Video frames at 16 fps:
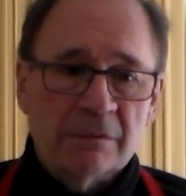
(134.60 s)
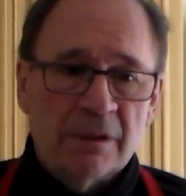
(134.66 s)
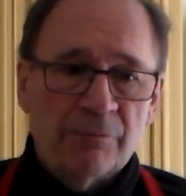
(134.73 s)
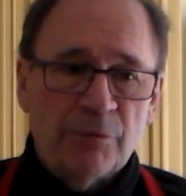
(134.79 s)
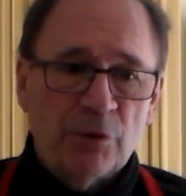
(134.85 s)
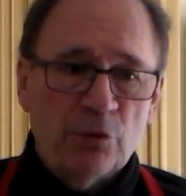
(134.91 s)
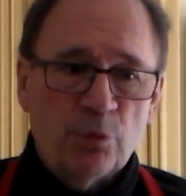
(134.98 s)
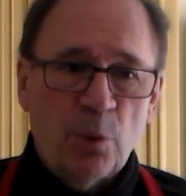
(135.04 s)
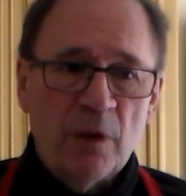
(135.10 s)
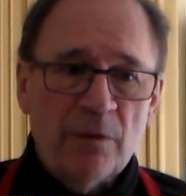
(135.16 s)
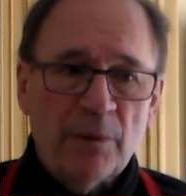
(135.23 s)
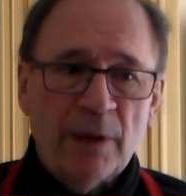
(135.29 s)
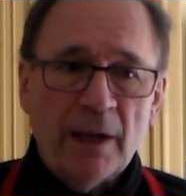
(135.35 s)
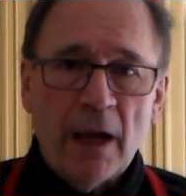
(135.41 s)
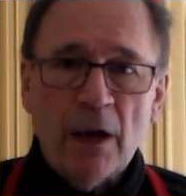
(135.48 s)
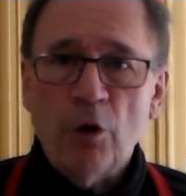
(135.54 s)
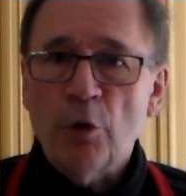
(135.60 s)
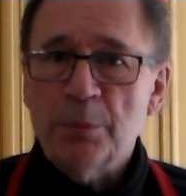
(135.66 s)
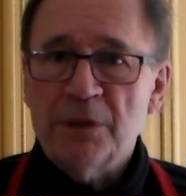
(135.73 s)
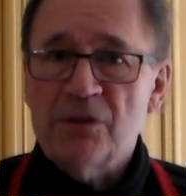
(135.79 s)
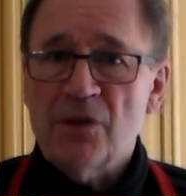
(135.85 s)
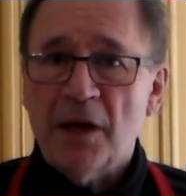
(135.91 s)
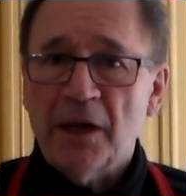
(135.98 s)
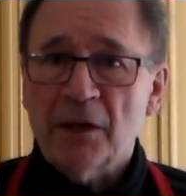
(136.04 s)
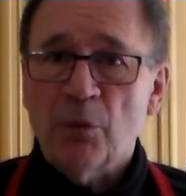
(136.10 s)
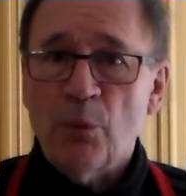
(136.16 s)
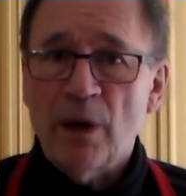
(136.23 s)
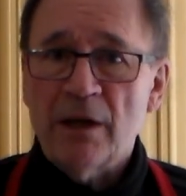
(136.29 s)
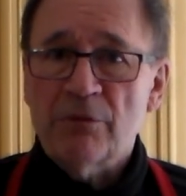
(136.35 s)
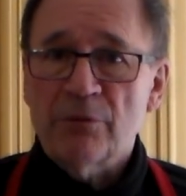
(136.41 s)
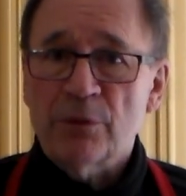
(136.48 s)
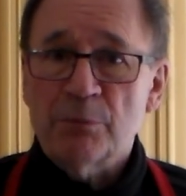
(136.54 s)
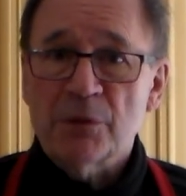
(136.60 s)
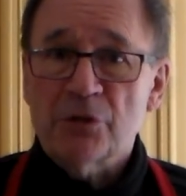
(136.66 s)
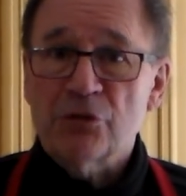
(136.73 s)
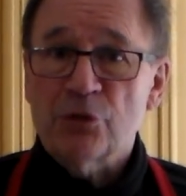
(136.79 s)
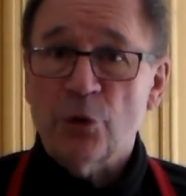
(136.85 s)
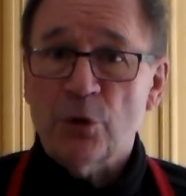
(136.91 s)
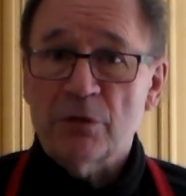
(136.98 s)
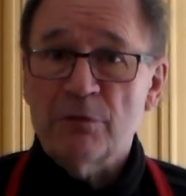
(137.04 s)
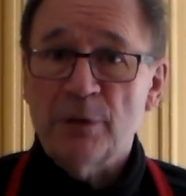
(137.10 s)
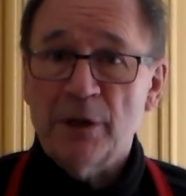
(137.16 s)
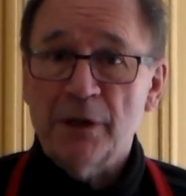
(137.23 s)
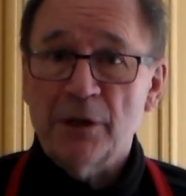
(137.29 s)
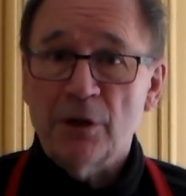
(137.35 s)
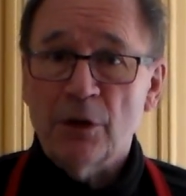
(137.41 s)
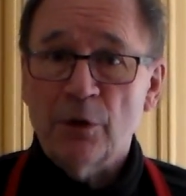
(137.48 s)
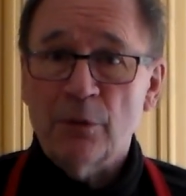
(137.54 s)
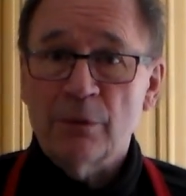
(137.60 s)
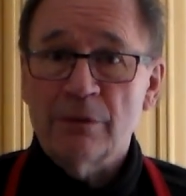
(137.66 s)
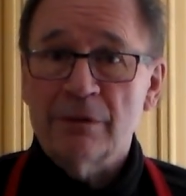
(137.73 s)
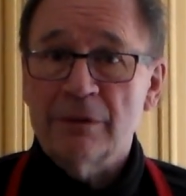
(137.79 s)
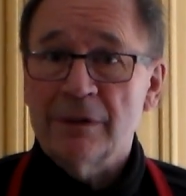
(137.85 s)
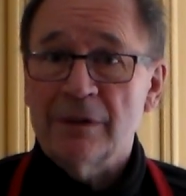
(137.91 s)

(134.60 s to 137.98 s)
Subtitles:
If there's one thing I hope you take away from this short video,